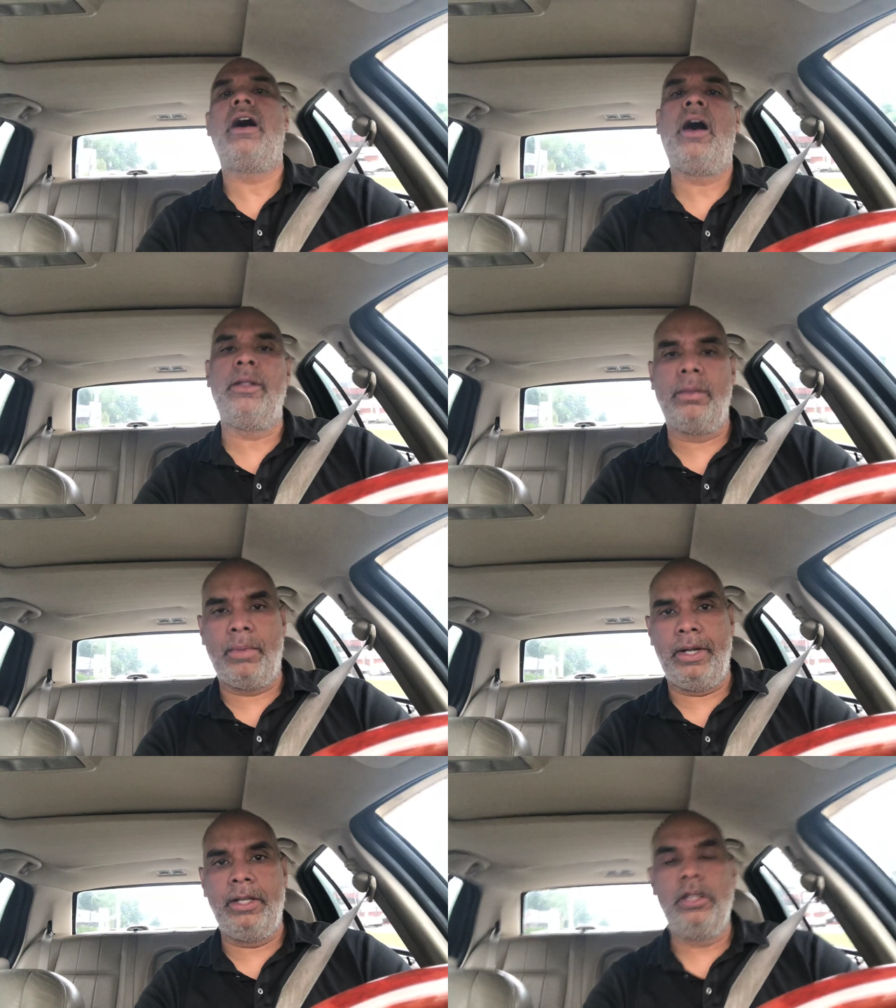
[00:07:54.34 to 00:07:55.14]
on the
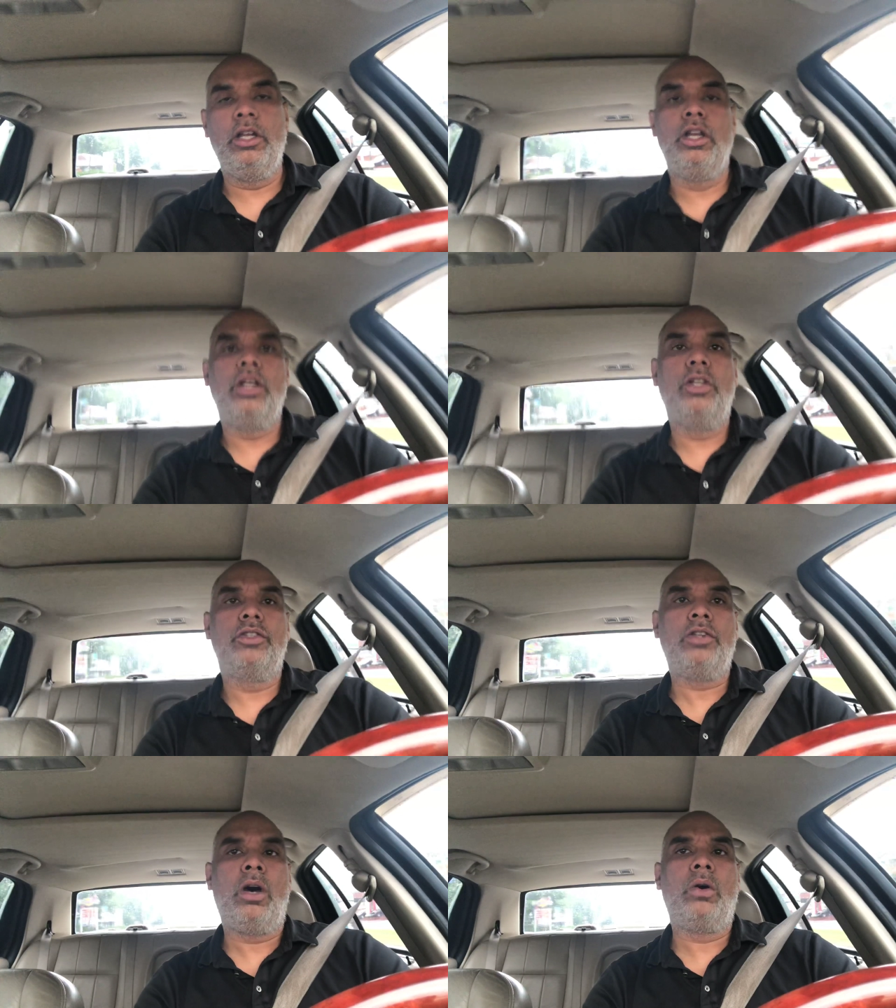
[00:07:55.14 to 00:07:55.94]
money.
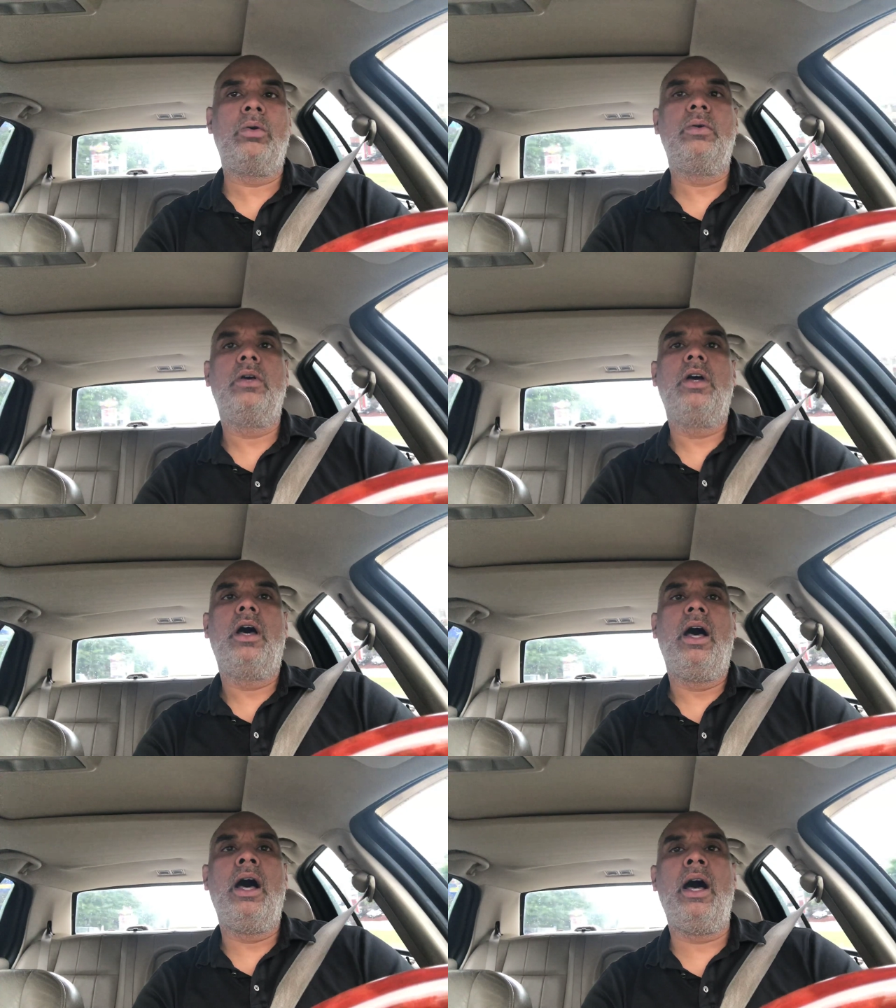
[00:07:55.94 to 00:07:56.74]
So,
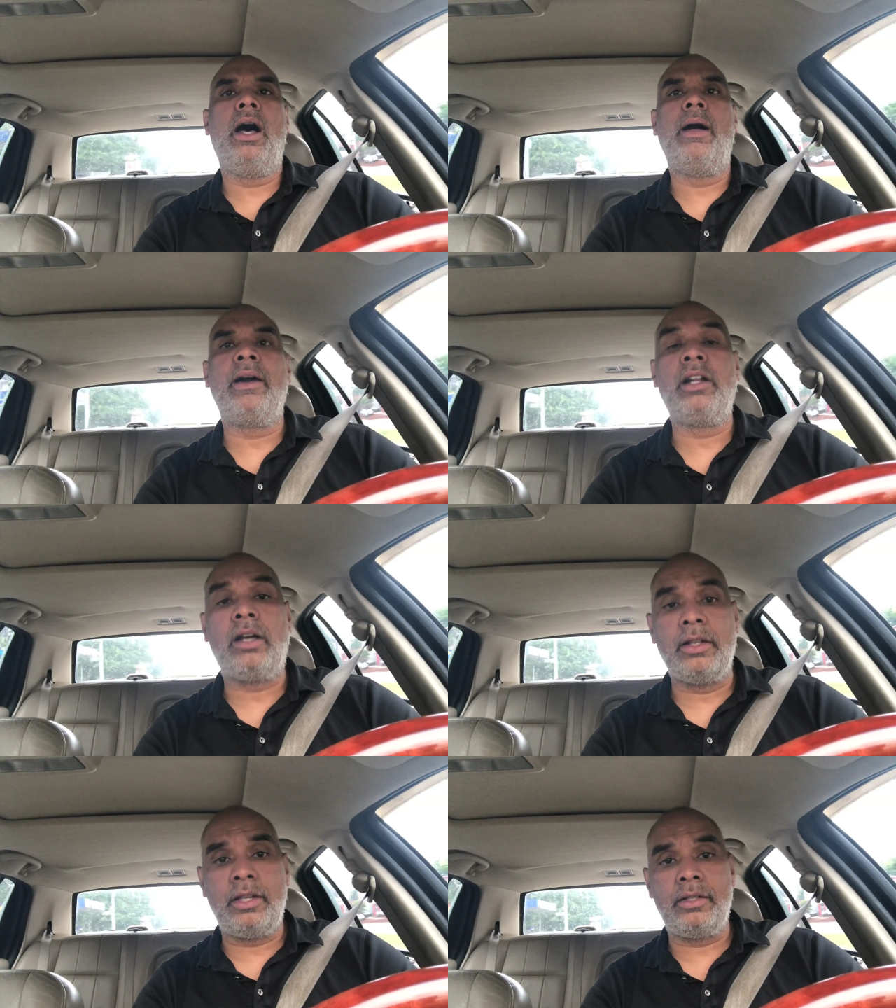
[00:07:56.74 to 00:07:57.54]
I'm going to
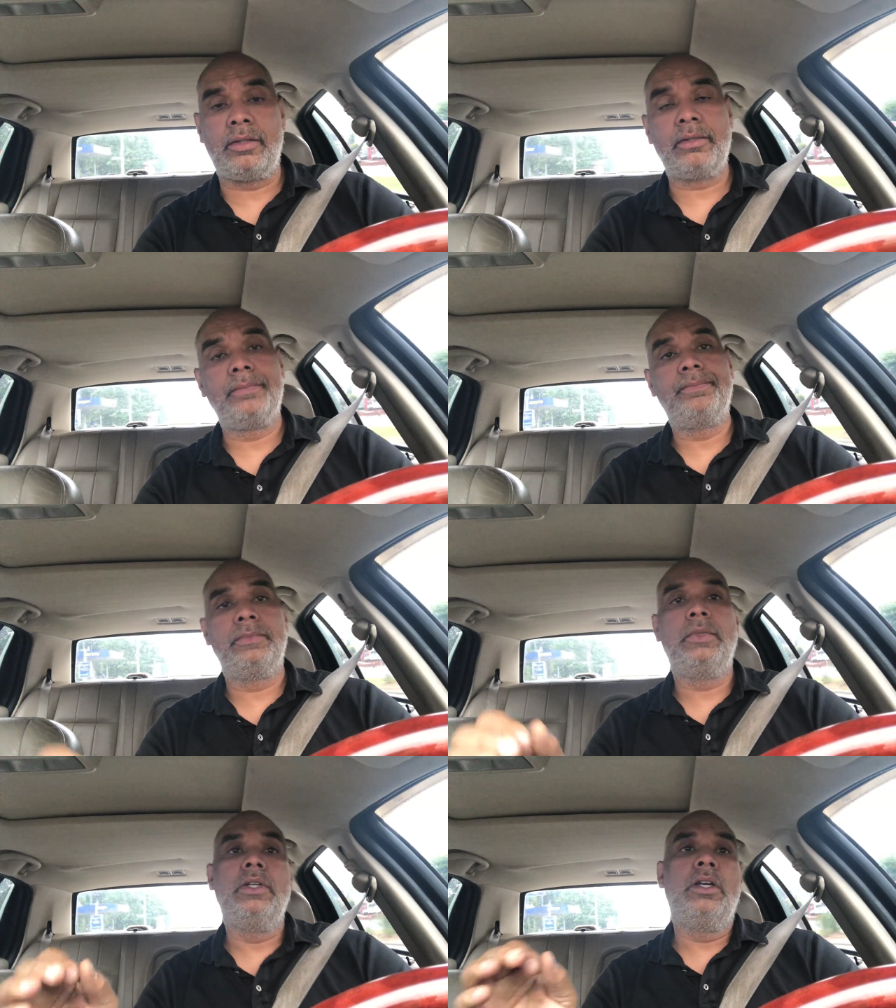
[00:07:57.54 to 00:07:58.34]
cut this.
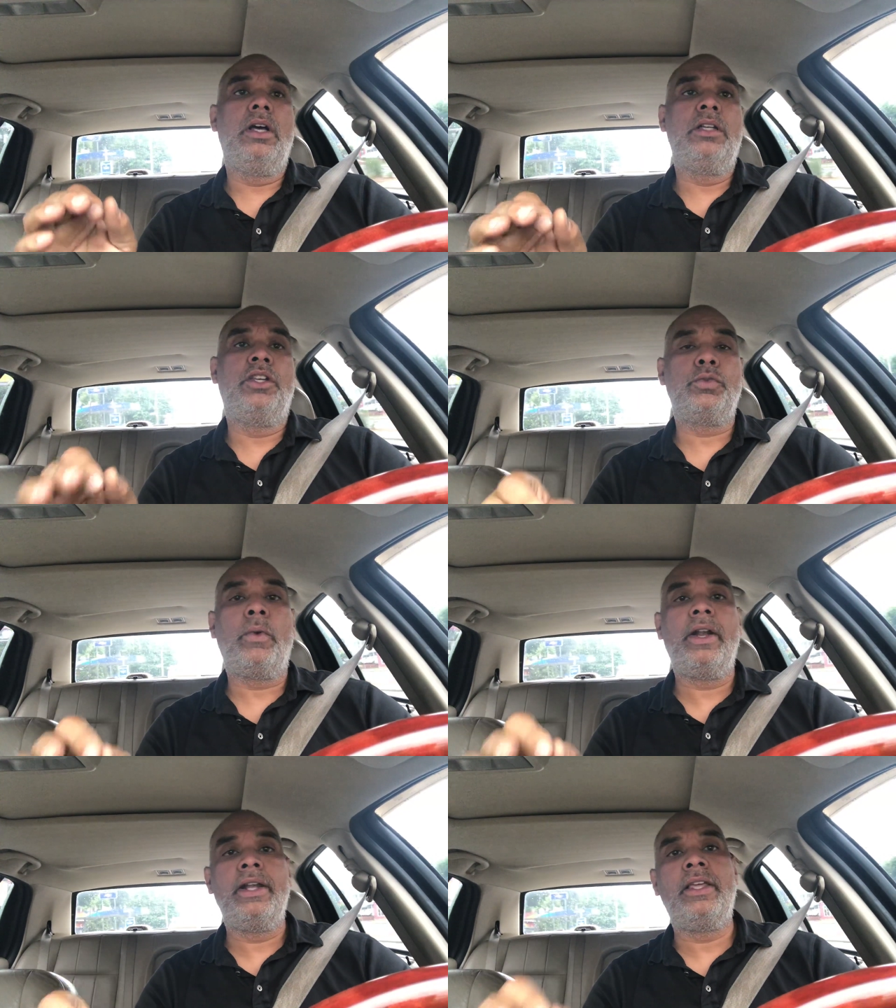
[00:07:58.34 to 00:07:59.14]
Just
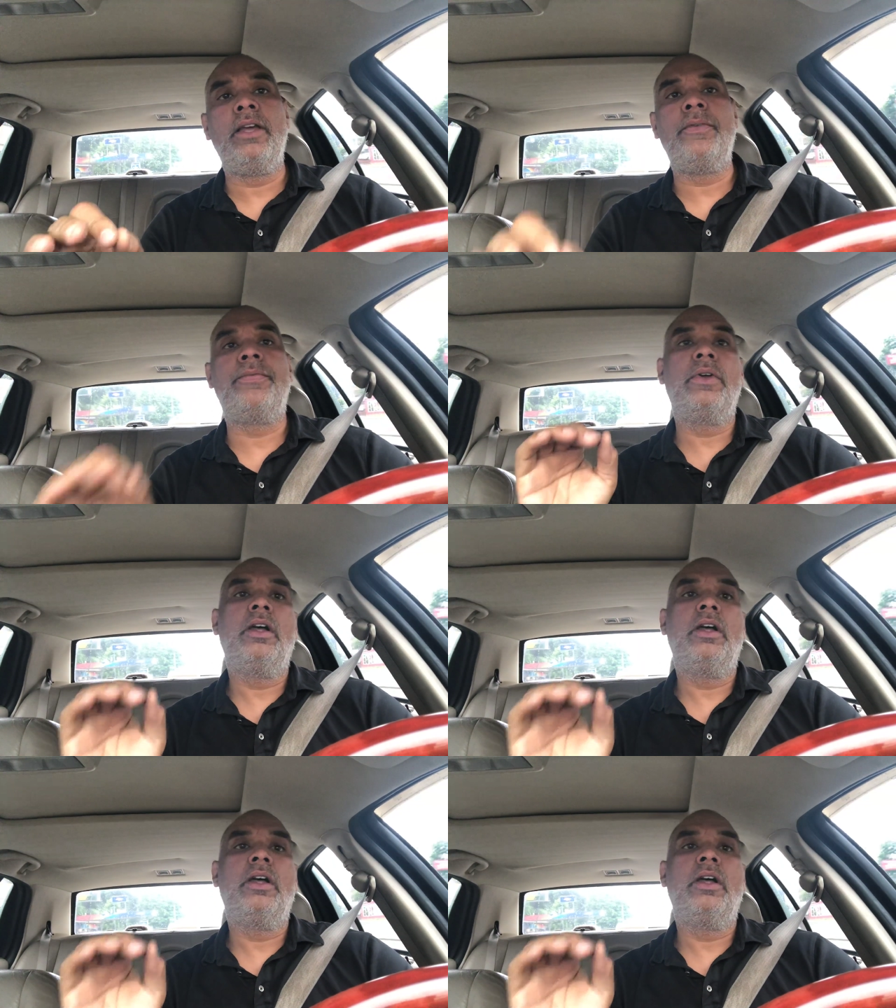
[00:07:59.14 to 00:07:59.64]
wanted to give